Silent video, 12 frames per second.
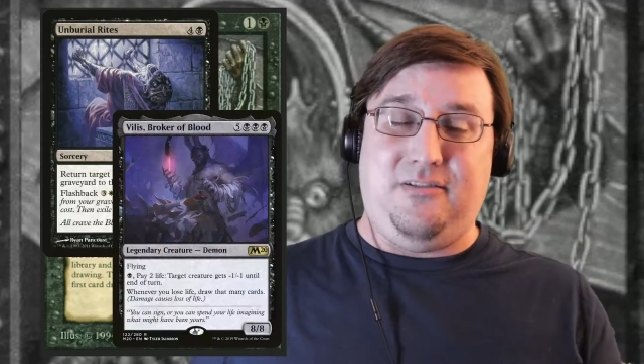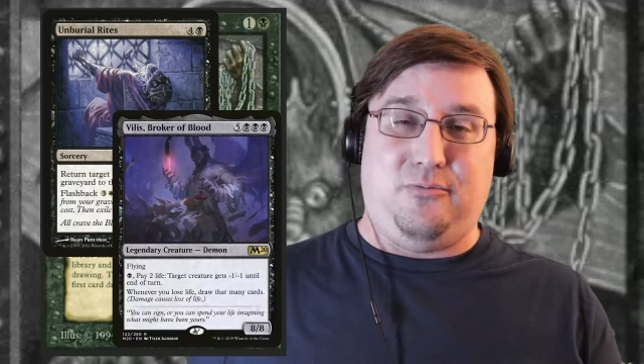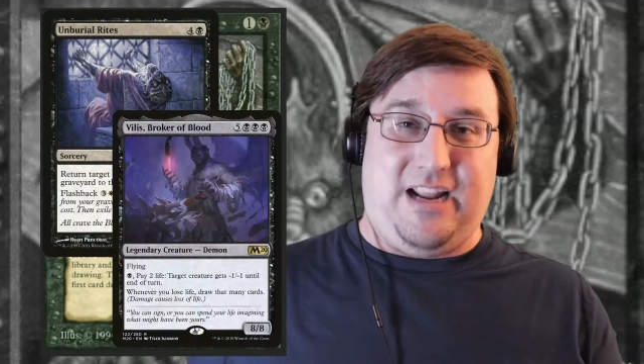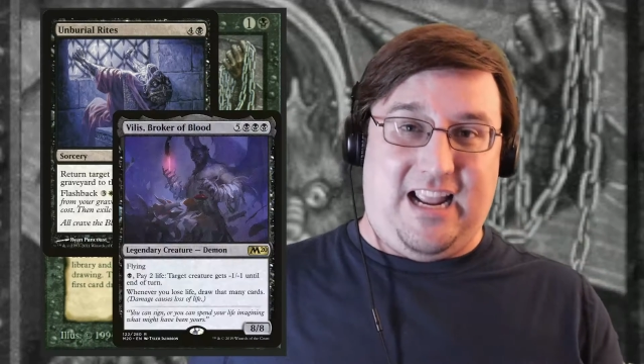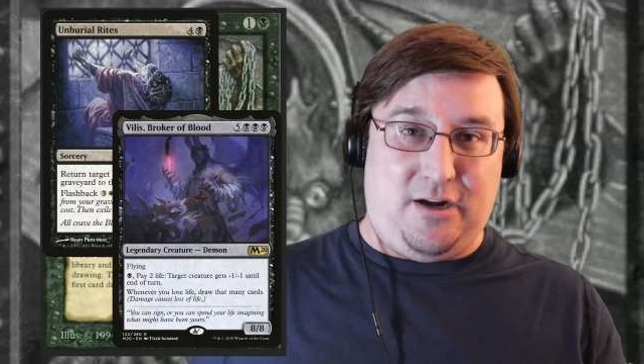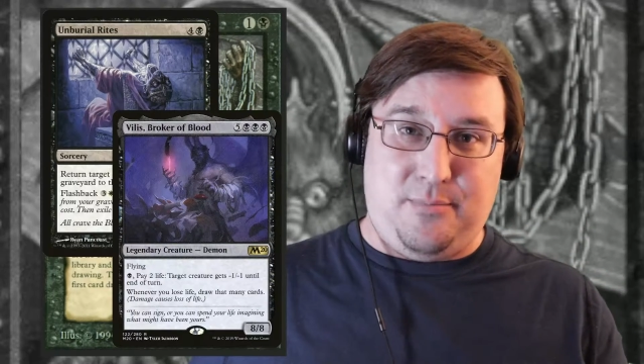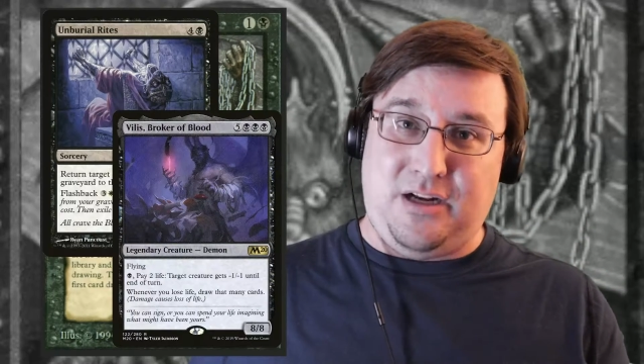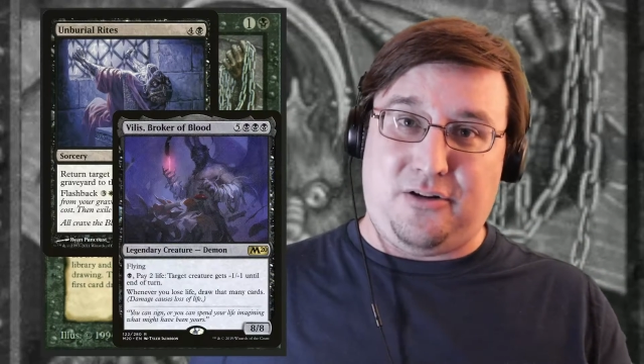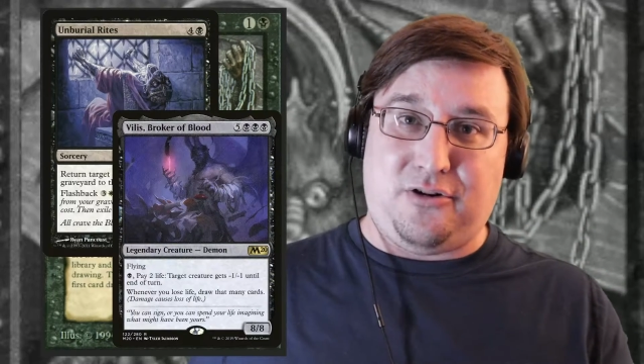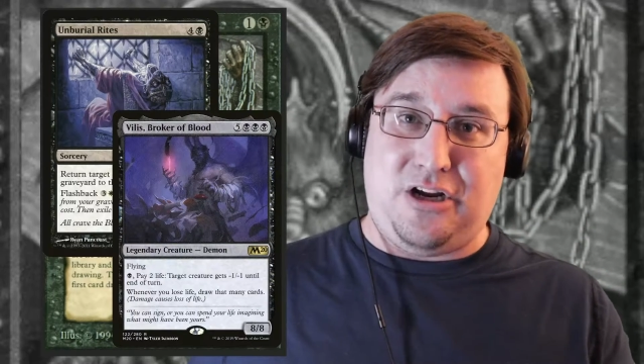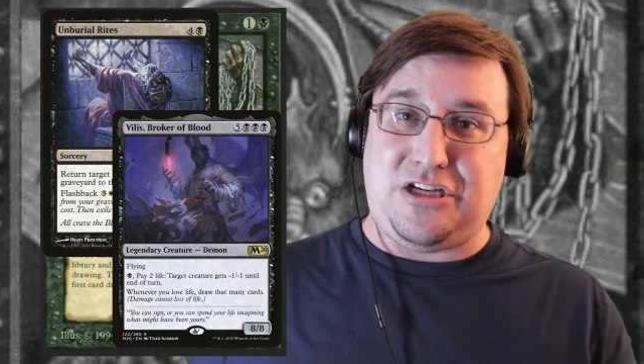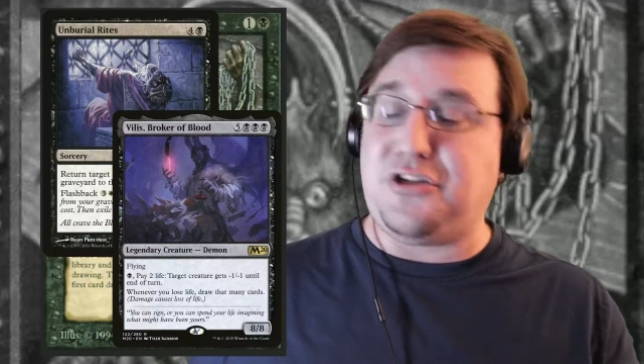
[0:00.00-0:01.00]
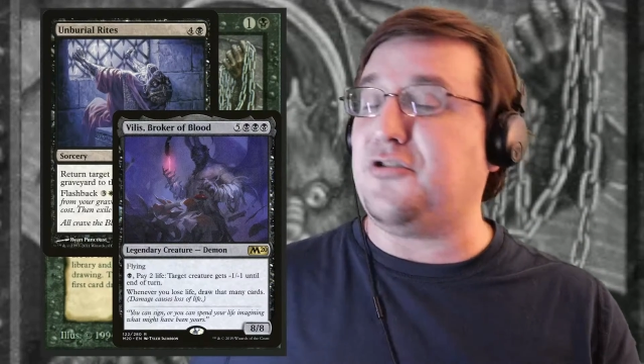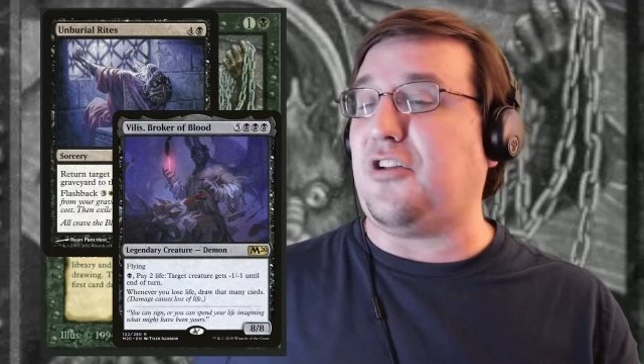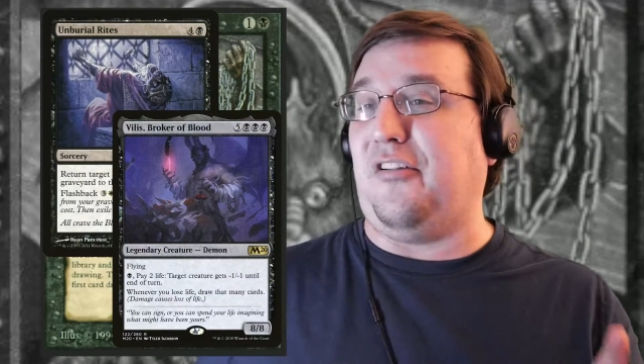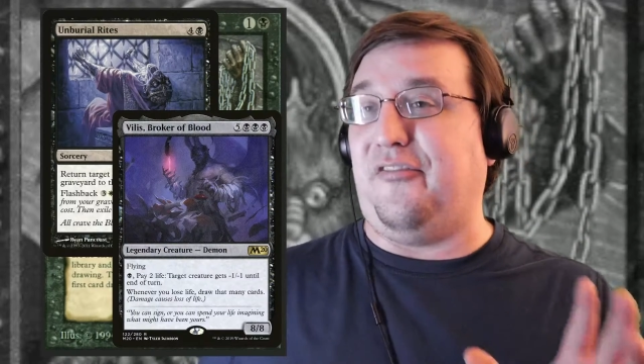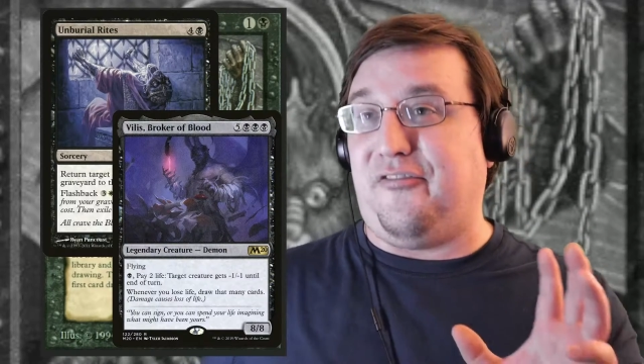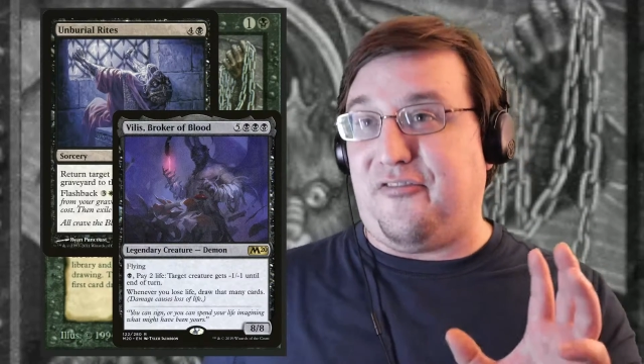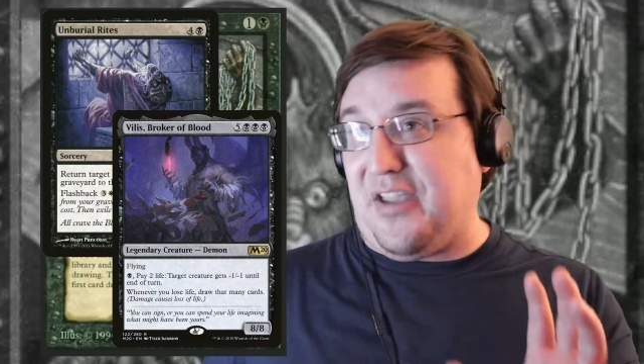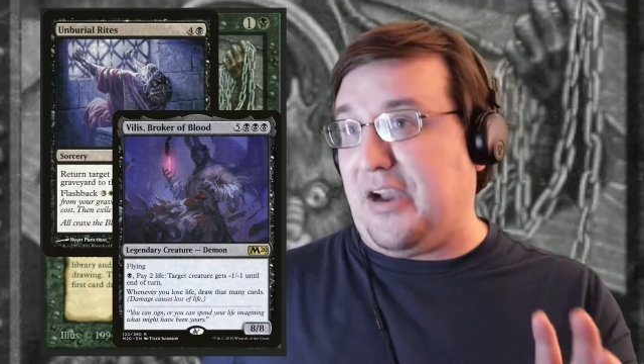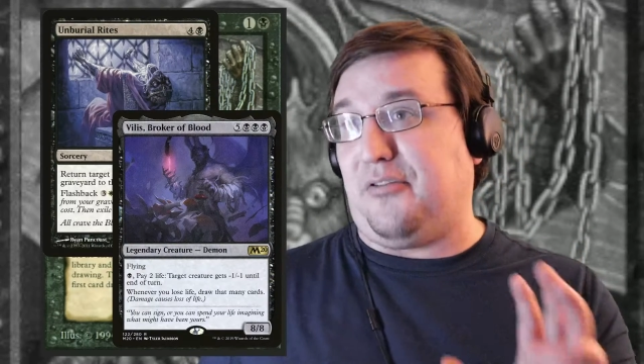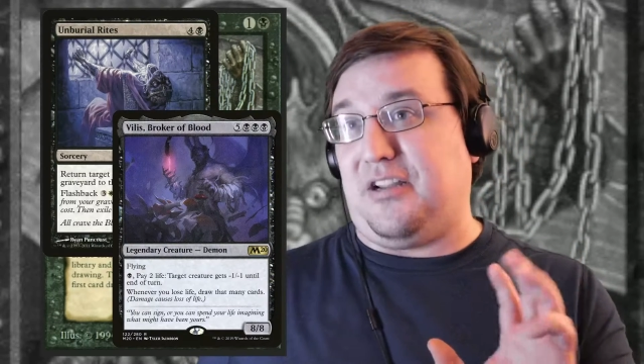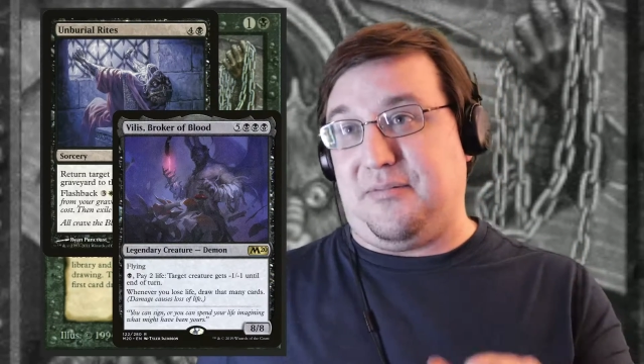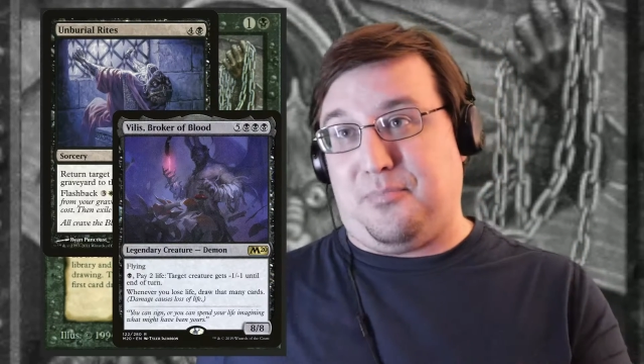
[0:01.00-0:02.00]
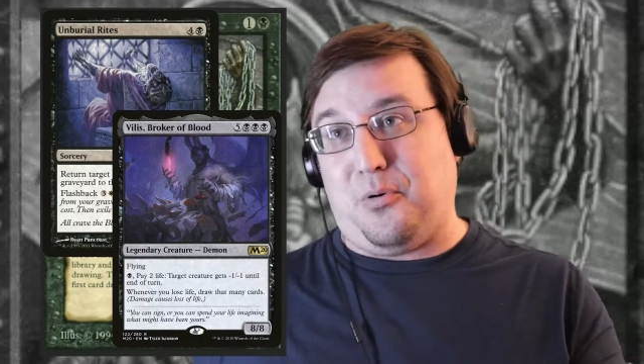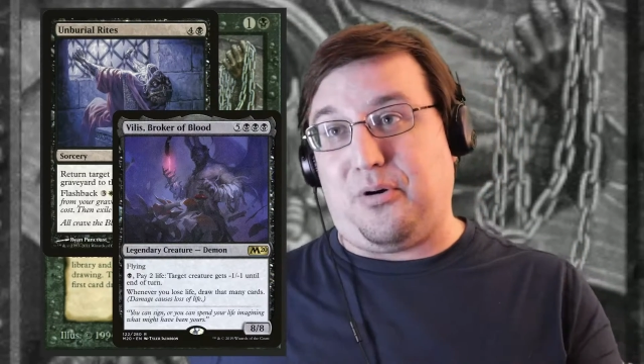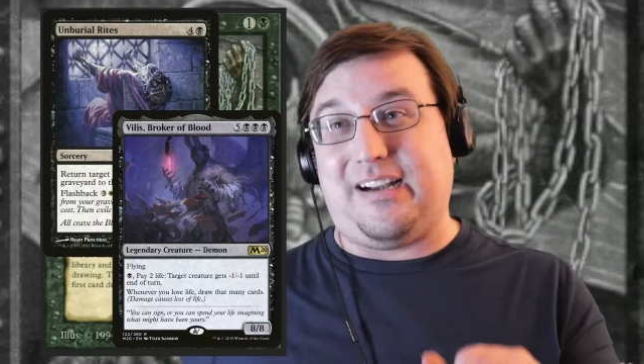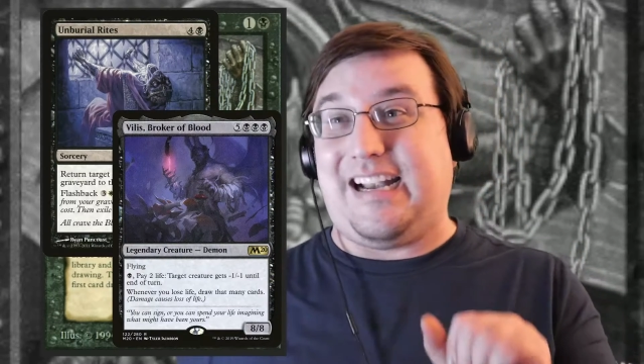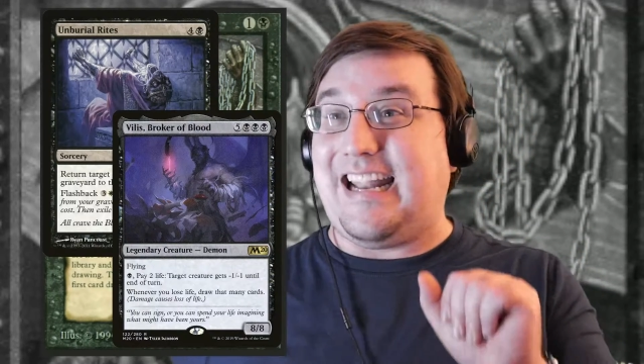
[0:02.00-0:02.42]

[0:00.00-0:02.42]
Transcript: reanimator creatures are very important